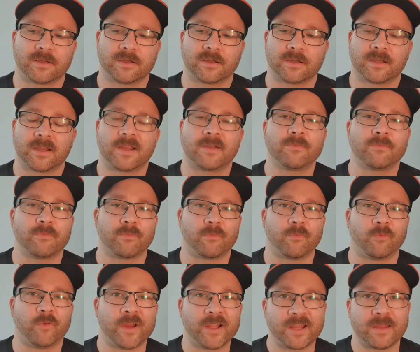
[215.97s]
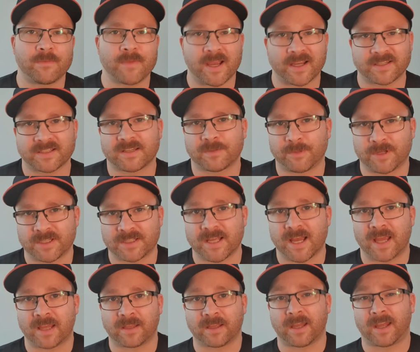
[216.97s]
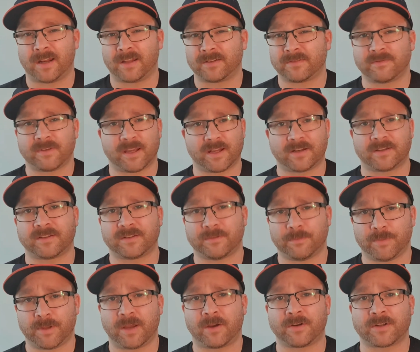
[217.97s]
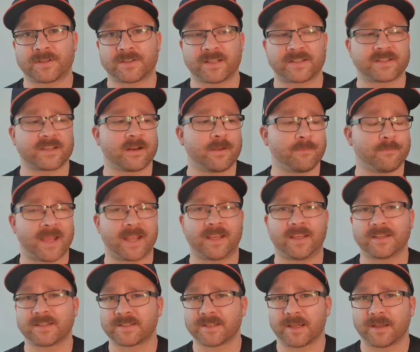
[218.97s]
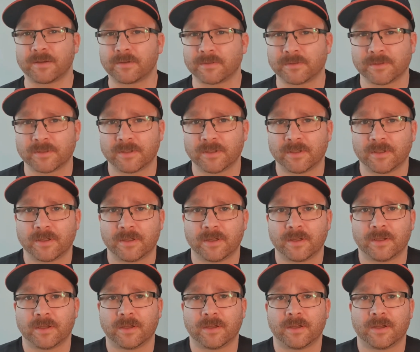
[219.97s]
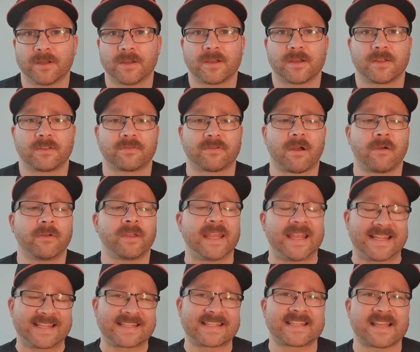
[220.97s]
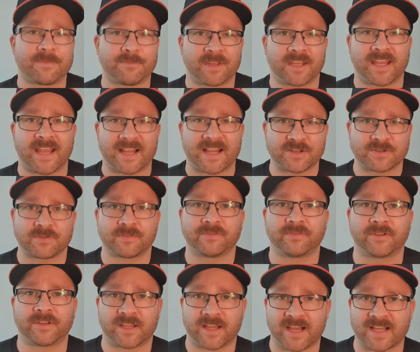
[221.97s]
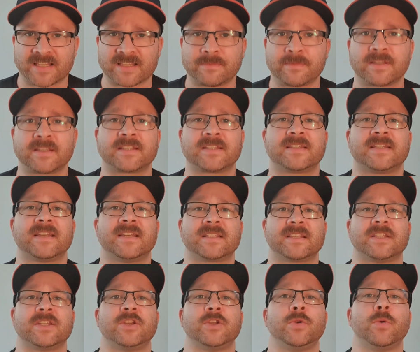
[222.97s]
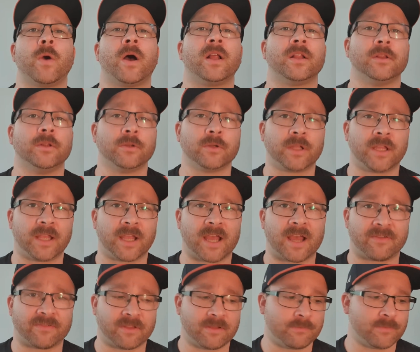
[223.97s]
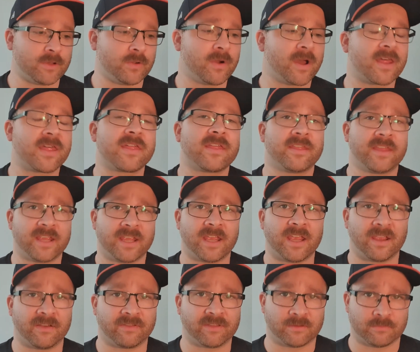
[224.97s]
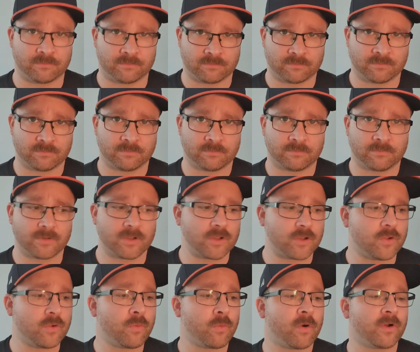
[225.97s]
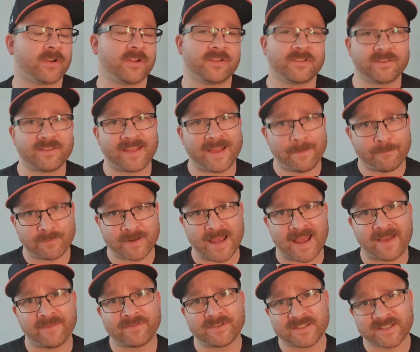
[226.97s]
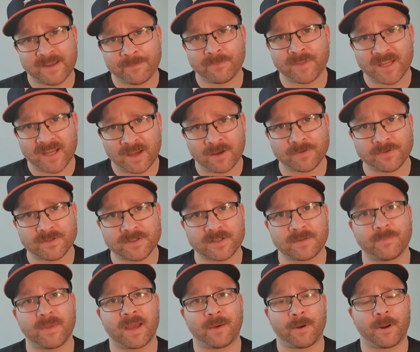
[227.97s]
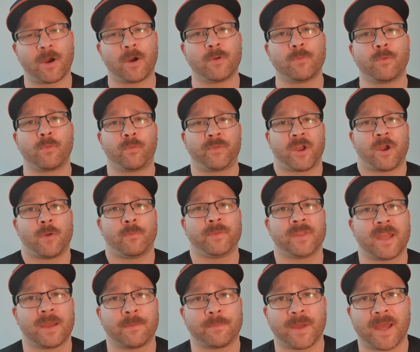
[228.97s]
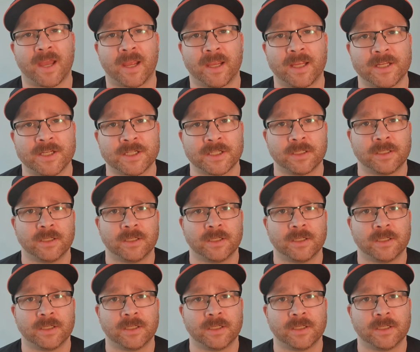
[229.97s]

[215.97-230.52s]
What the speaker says: It really makes somebody's day, and to be honest, that's going to make your sale. Throwing in something extra for the customer says that you are looking after them. You are thinking of them. You wanted them to have something else to be able to open when they open that package.